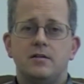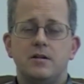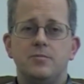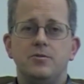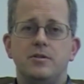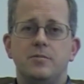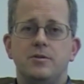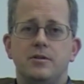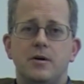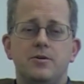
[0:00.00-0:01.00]

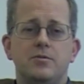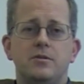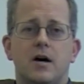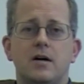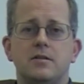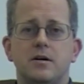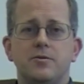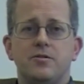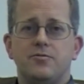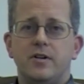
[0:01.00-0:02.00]

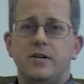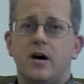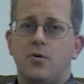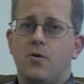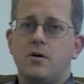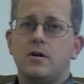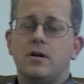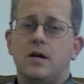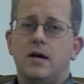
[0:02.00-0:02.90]
www.w3.org.